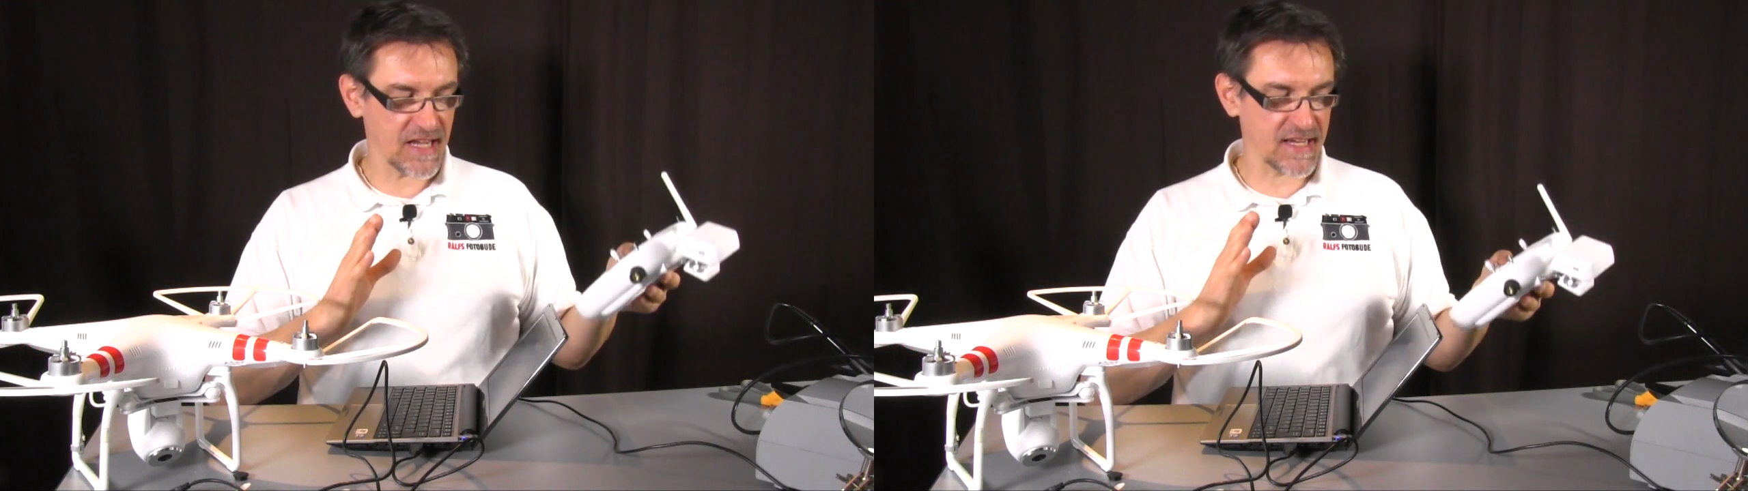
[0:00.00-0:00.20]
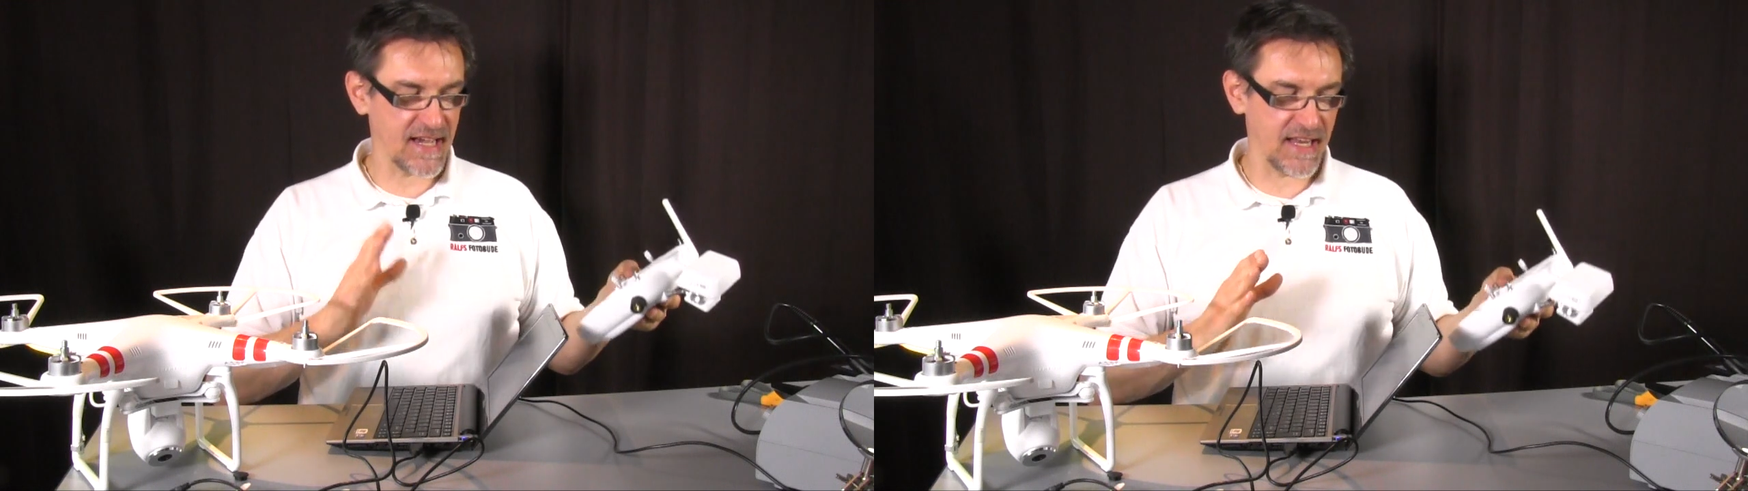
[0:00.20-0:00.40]

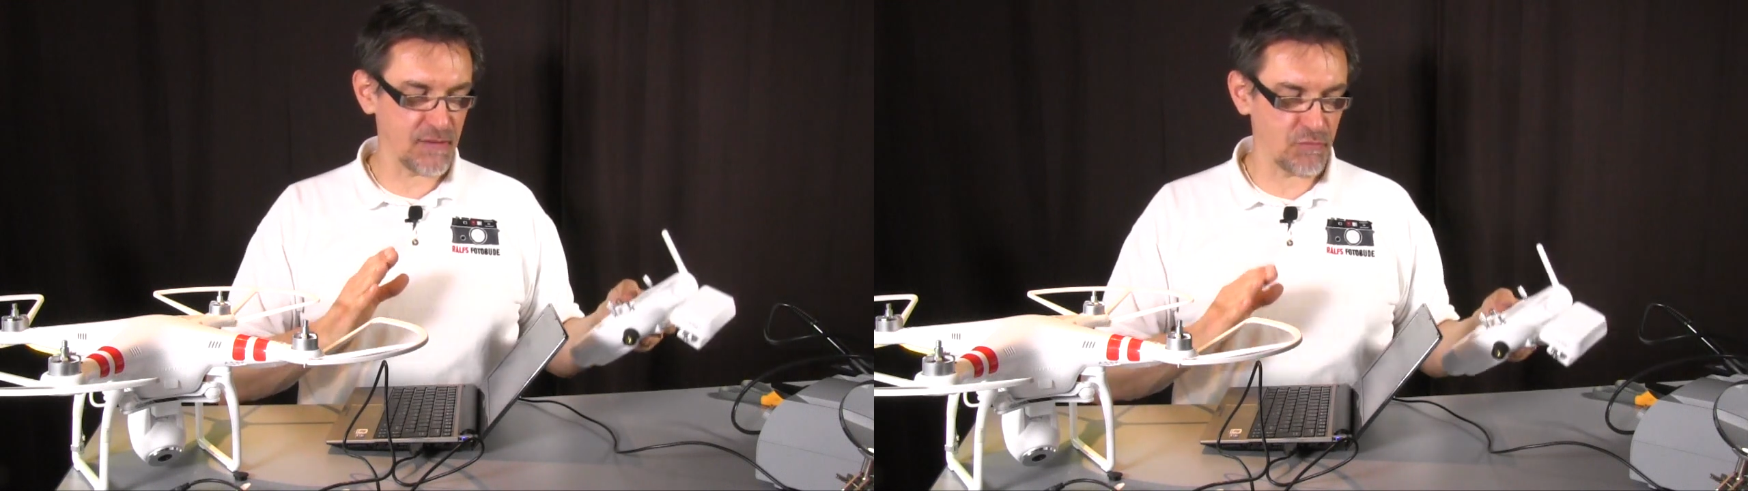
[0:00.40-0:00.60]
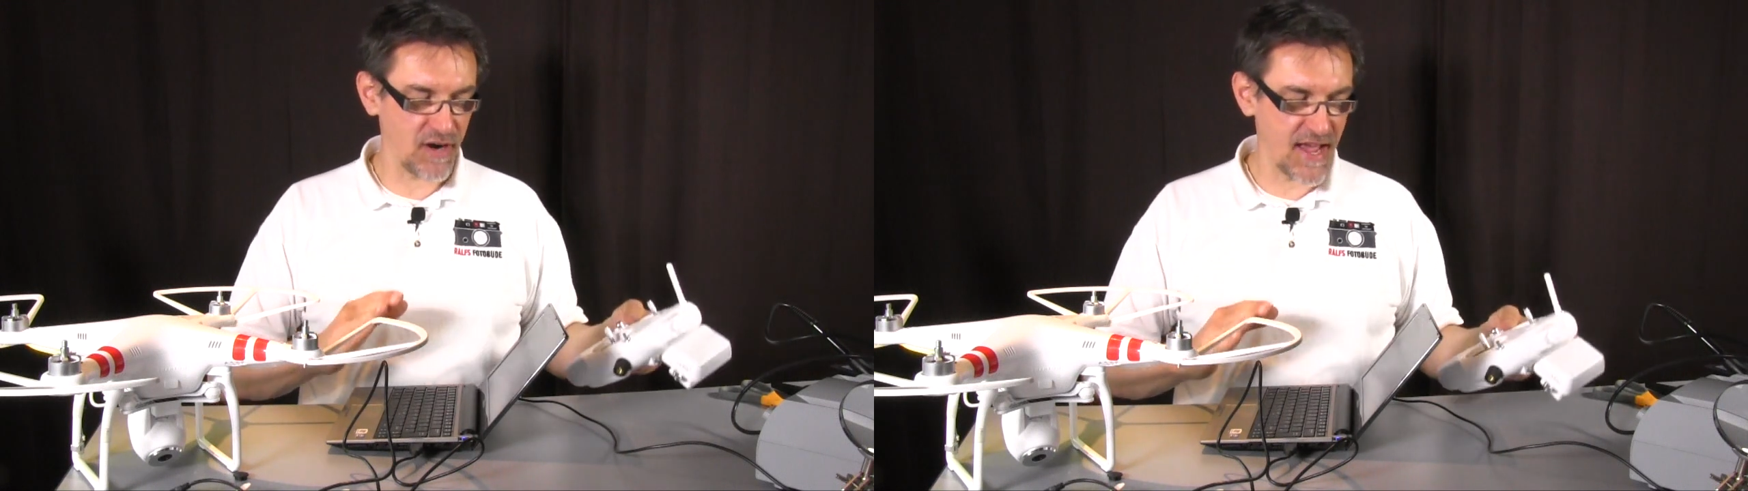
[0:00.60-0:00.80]

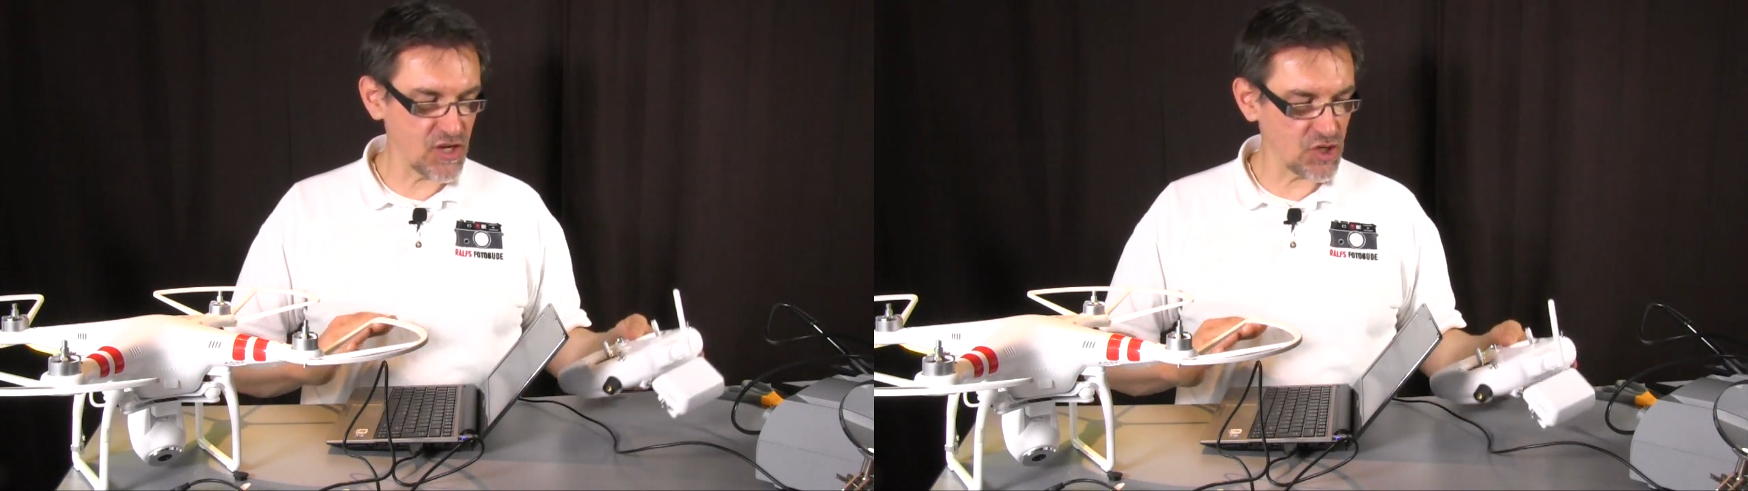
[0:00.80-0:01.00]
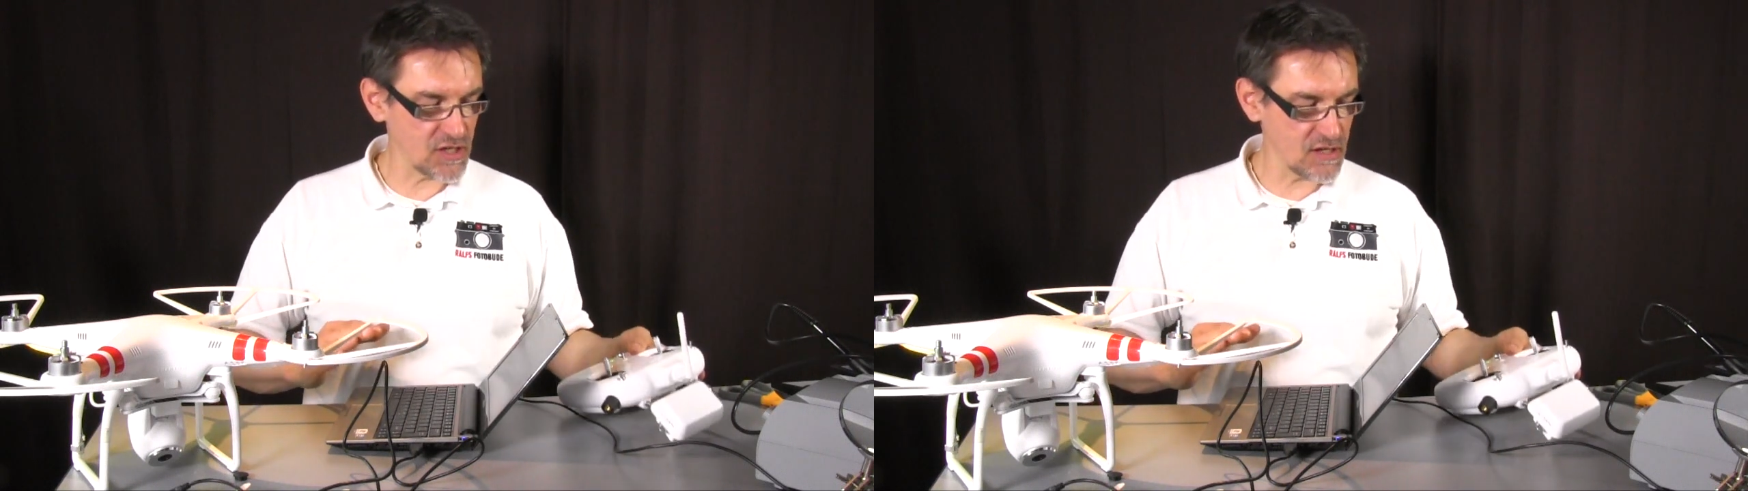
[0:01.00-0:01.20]

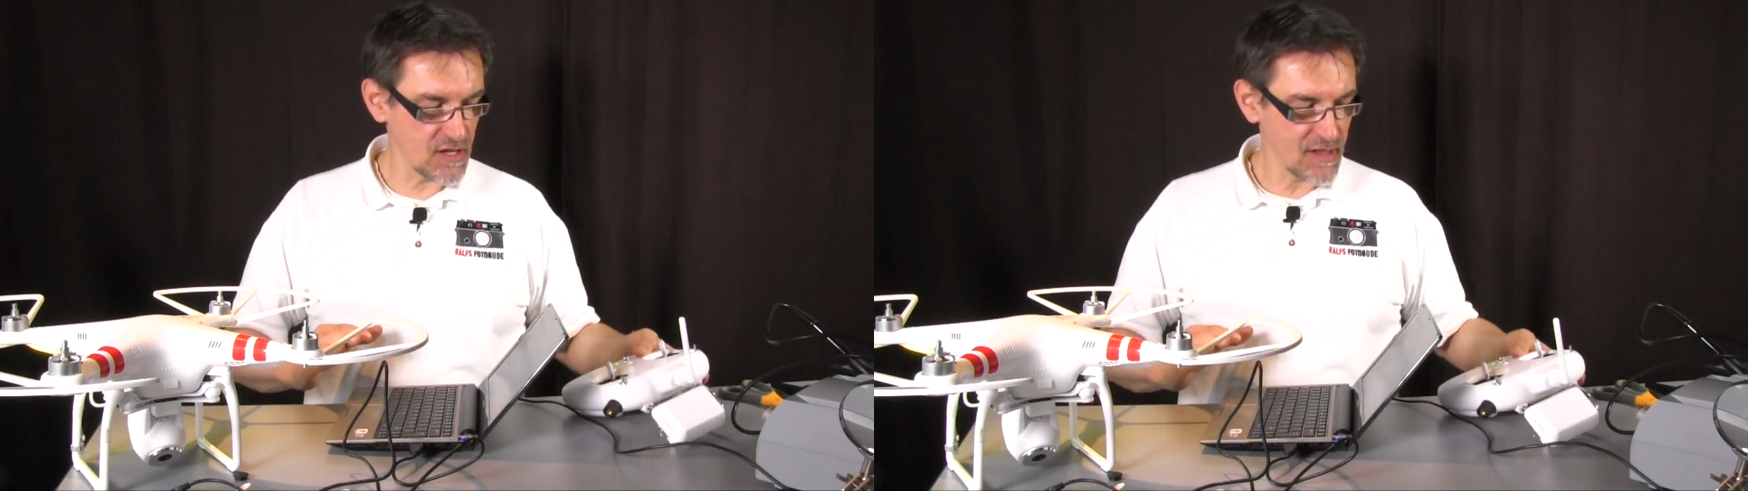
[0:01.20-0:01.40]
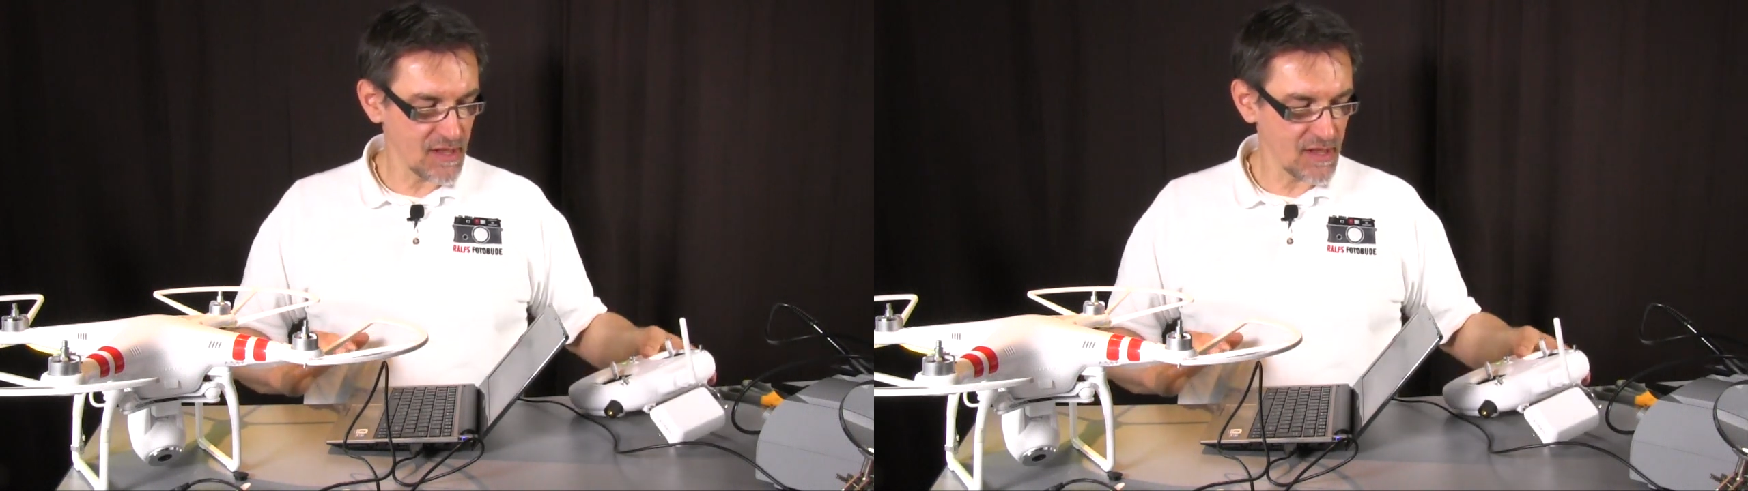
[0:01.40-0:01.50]
calibration,